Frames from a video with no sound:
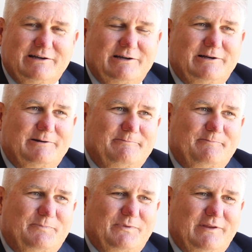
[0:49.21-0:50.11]
Um,
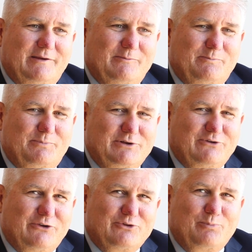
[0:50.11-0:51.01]
but
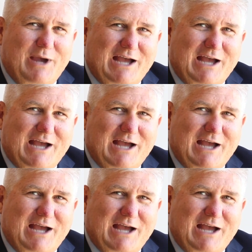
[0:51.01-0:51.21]
he's also